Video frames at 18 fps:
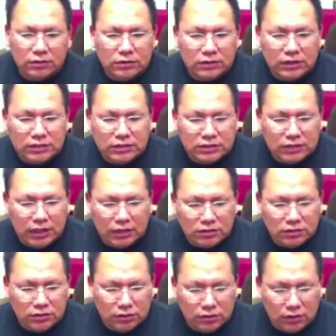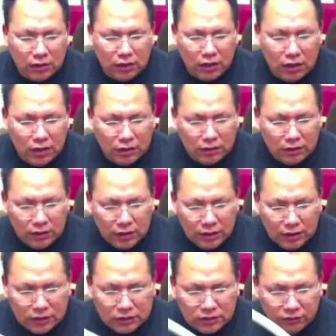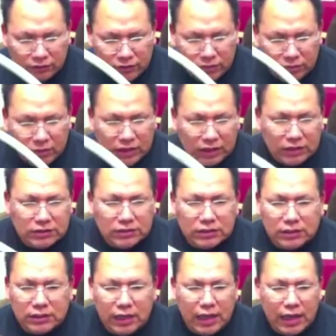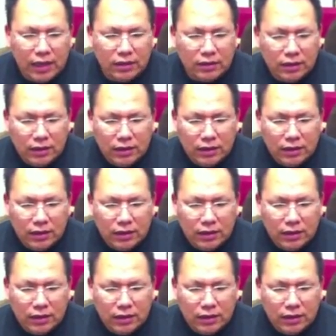It doesn't take too long. It's a few minutes in that.